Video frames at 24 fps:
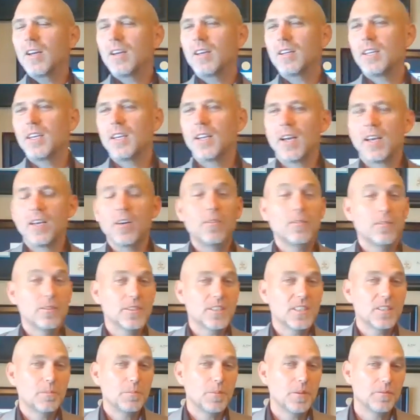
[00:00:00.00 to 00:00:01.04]
Again, I
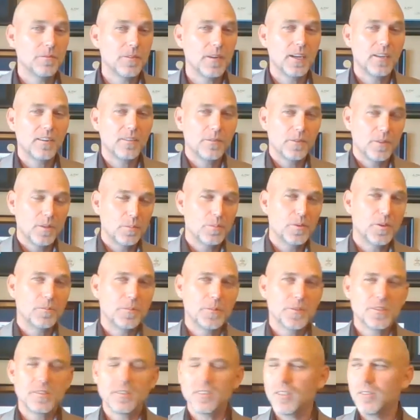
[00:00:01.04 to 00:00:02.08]
oversimplify it for the
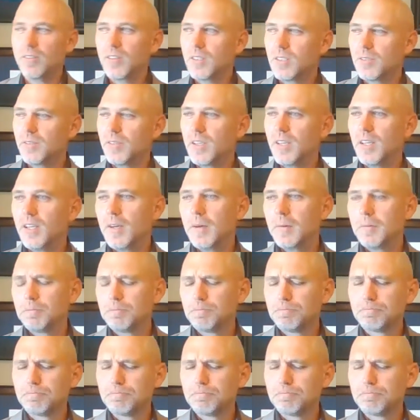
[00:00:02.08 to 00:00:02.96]
purposes of this video.